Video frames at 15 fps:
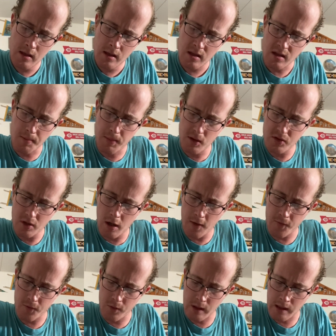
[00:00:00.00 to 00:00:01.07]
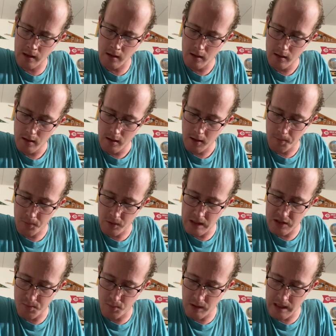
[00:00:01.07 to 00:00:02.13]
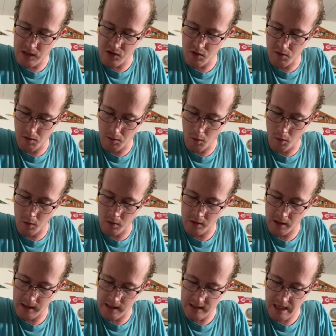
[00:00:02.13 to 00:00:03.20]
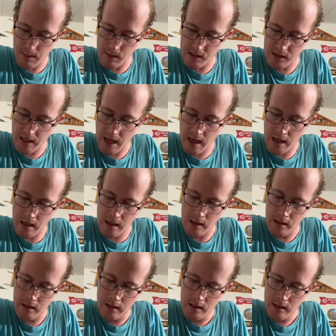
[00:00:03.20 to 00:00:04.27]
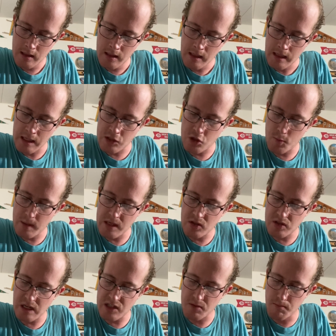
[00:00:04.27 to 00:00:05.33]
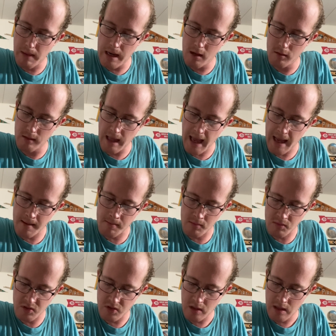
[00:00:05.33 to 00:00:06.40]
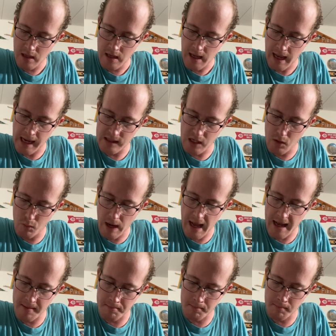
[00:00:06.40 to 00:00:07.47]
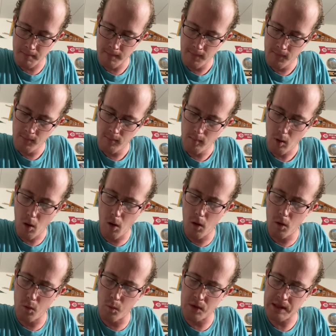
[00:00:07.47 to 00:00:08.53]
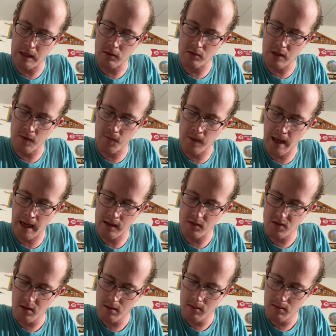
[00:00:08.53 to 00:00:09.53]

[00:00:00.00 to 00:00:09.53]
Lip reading: The burnt offering the prince brings to the Lord on the Sabbath day is to be 6 male lambs and a ram, all without defect.